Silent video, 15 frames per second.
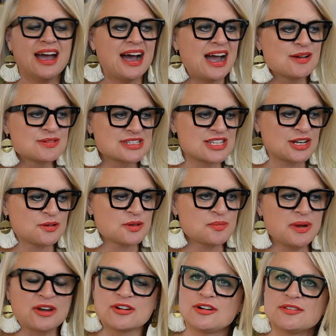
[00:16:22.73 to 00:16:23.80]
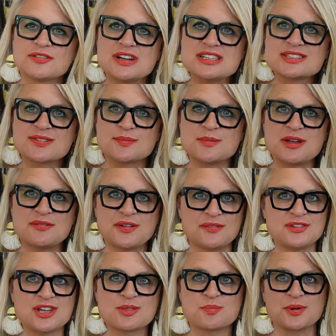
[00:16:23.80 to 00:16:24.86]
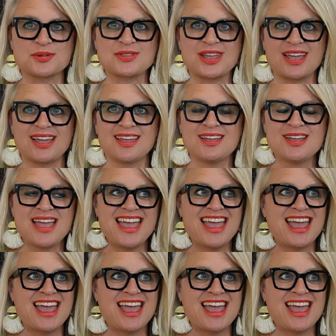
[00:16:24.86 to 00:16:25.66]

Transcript: I was there with my girlfriends for my 50th birthday,